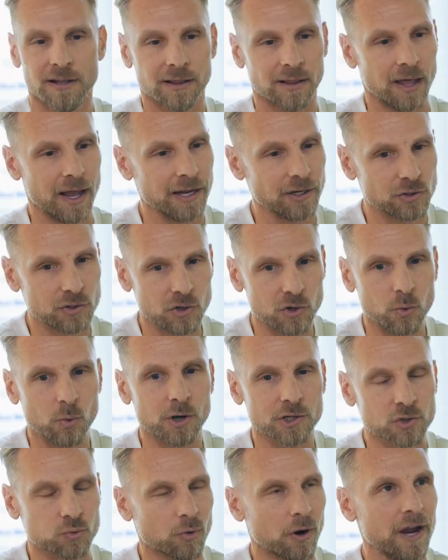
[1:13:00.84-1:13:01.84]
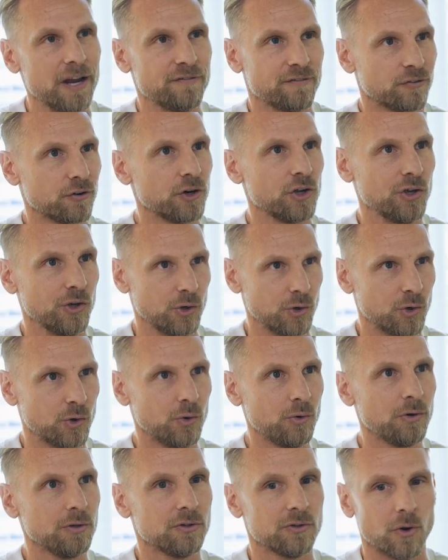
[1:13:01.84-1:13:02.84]
Like, do what's right for
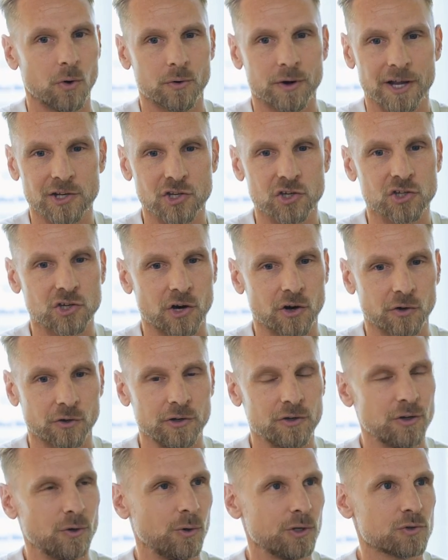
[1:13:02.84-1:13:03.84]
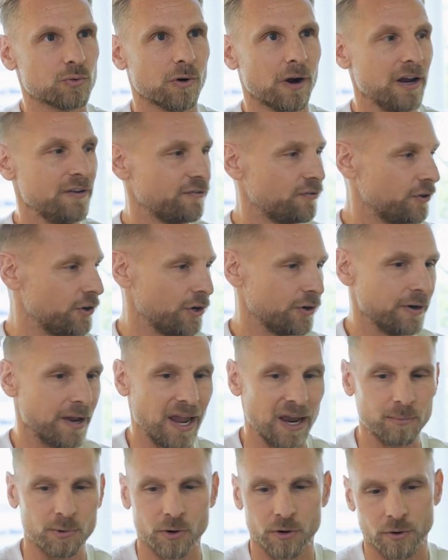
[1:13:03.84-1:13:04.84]
you. Don't necessarily do what's right for your
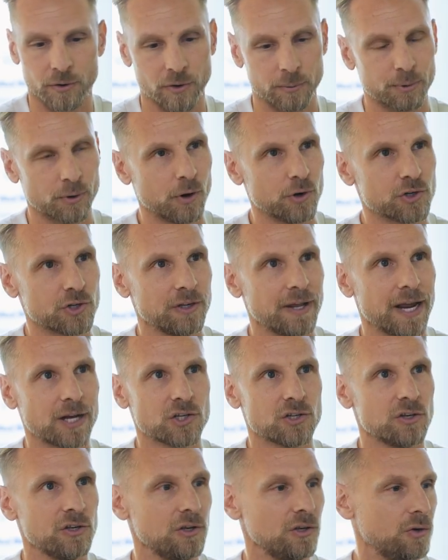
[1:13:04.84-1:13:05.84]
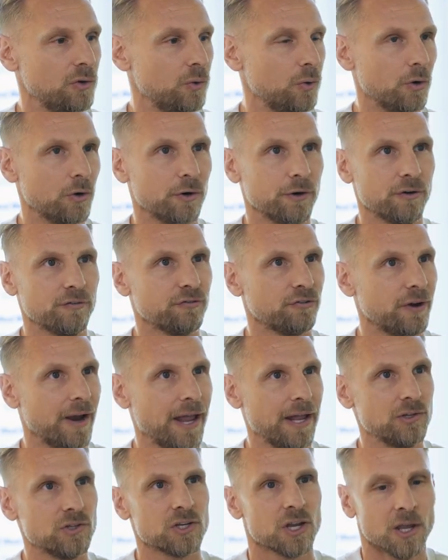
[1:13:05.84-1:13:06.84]
neighbor or the person next to you or your
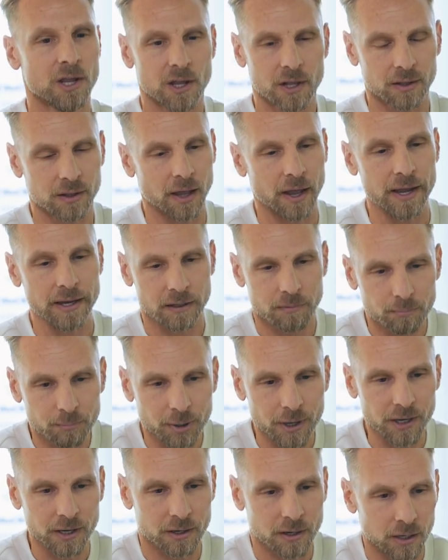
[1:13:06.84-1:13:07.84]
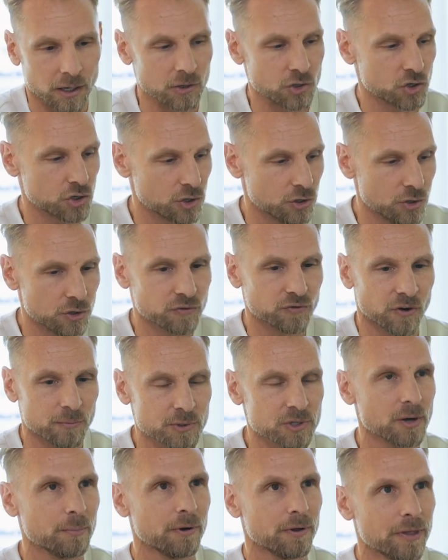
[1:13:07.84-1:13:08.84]
friends. Like, pick and choose from
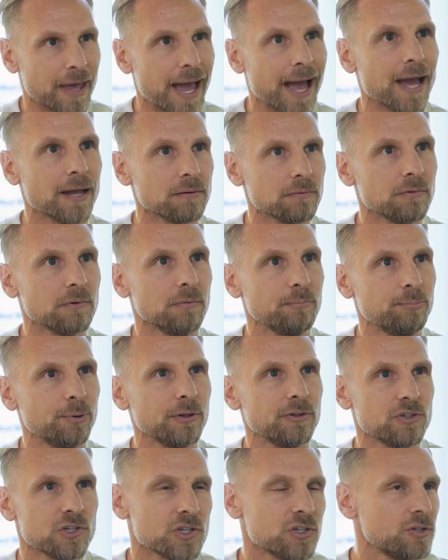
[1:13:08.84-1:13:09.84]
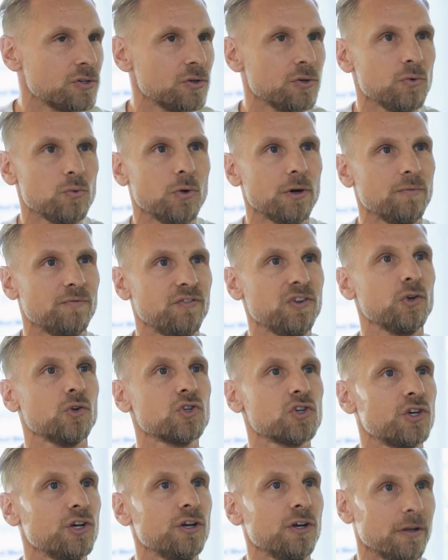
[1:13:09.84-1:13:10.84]
some of that, but just do what
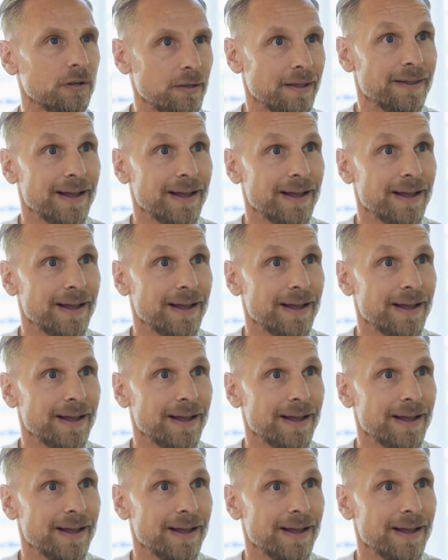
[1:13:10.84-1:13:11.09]
feels good.